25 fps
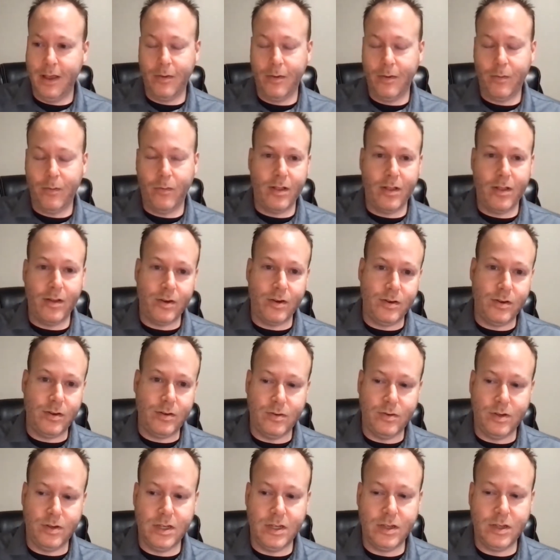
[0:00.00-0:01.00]
whether
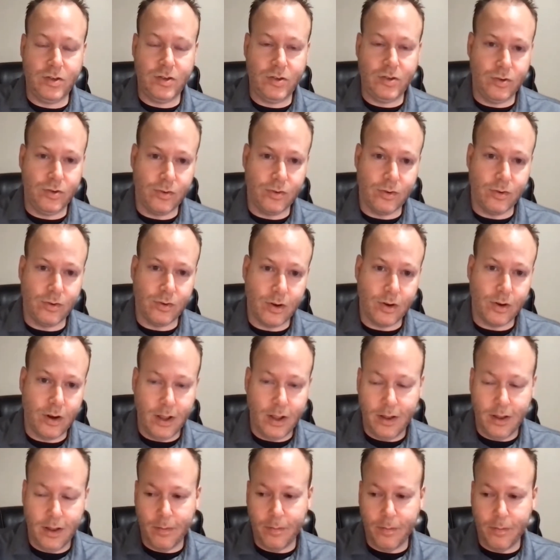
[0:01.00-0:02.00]
you get your
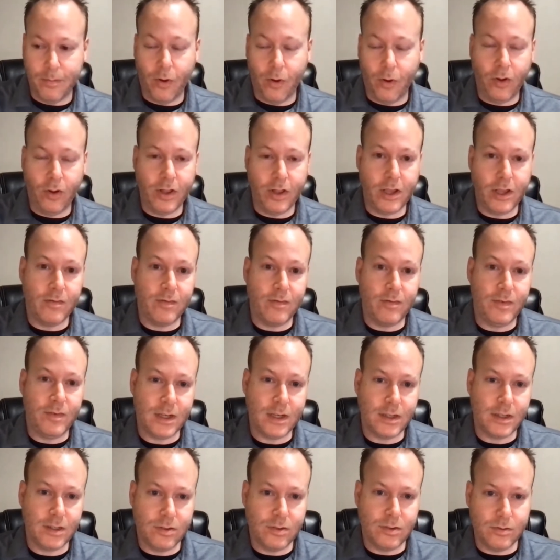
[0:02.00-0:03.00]
bowling
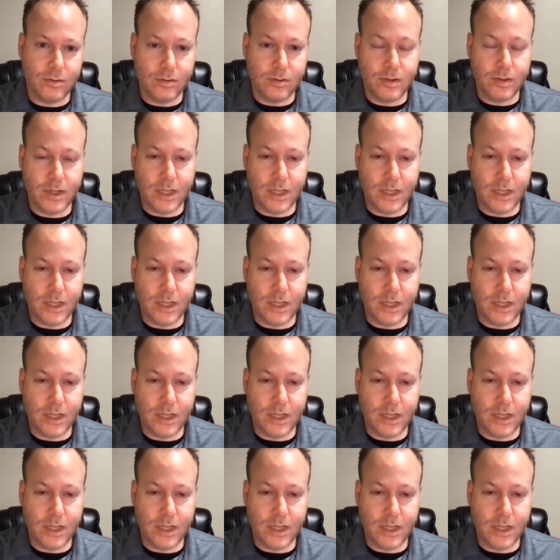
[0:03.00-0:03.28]
fix through